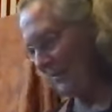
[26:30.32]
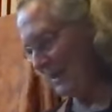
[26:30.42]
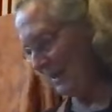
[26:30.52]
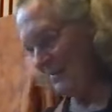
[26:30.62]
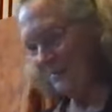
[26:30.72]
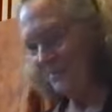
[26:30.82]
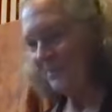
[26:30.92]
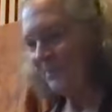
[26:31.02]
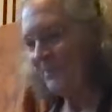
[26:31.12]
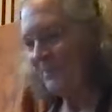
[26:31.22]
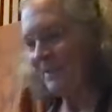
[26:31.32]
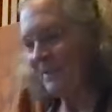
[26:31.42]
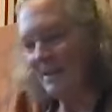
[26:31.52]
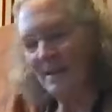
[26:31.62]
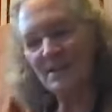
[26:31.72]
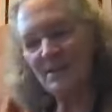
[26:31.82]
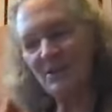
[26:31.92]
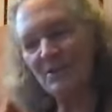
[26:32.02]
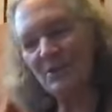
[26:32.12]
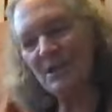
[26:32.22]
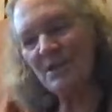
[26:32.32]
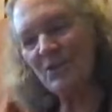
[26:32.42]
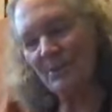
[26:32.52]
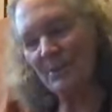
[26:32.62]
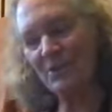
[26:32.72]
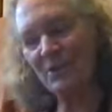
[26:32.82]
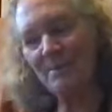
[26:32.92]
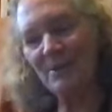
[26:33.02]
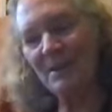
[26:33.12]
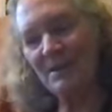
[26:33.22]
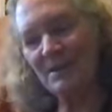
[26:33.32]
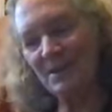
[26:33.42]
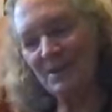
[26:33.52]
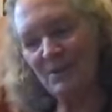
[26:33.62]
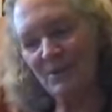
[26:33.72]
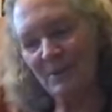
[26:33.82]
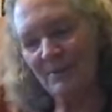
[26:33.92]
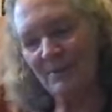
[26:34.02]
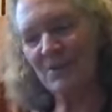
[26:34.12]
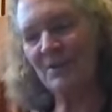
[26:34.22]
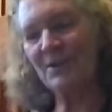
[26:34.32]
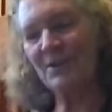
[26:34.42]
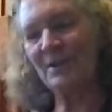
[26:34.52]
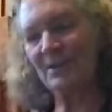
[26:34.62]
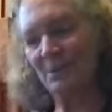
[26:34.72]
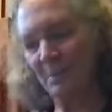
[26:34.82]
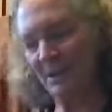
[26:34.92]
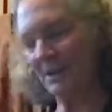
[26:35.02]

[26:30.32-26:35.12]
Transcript: then he continues teaching, which I'm going to continue doing for just a little bit